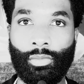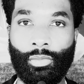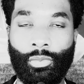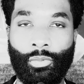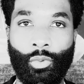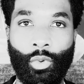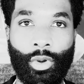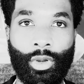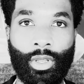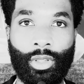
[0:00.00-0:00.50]

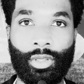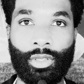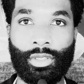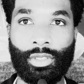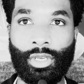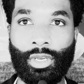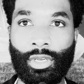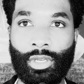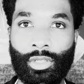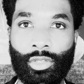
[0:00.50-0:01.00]
for another
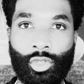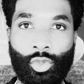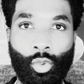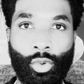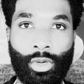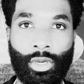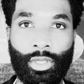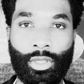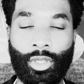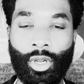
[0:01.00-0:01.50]
10,
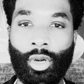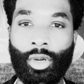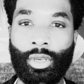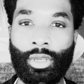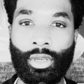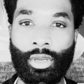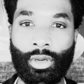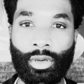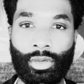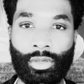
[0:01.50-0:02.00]
20, 30
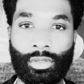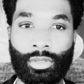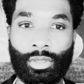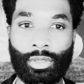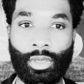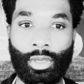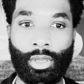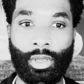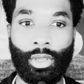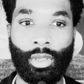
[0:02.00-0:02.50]

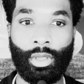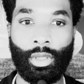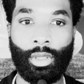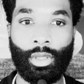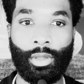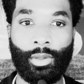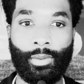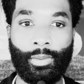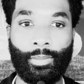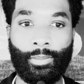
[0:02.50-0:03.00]
years,
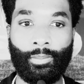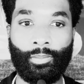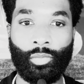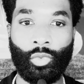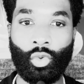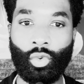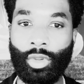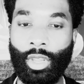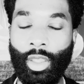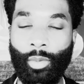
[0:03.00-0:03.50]

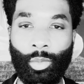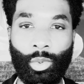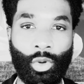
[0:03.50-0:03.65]
you can't